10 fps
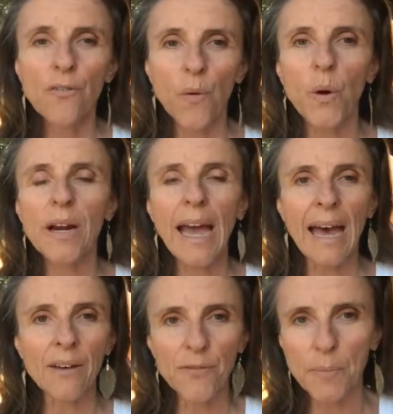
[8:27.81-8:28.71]
for
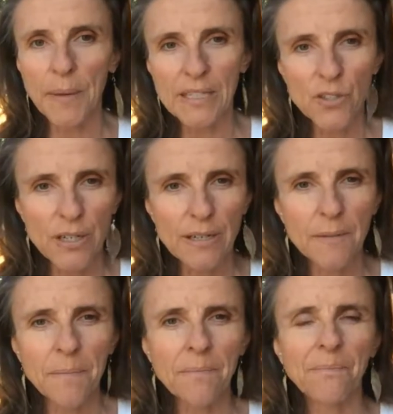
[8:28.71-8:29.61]

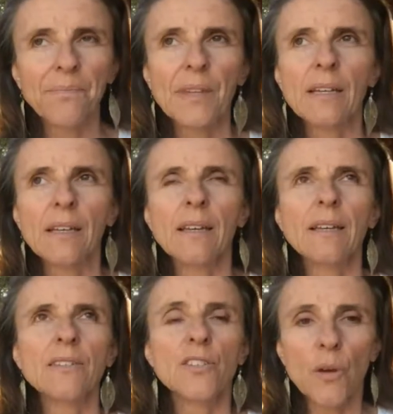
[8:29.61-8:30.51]
affirmation
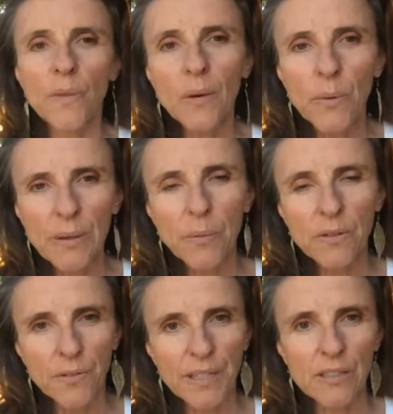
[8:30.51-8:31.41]
so that we
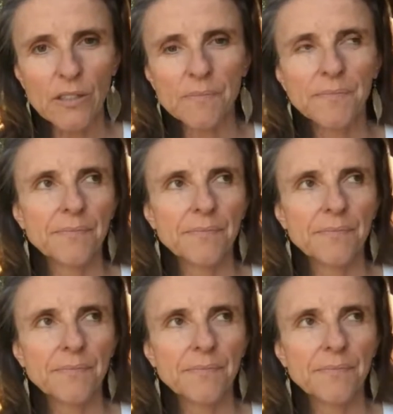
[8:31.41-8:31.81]
will feel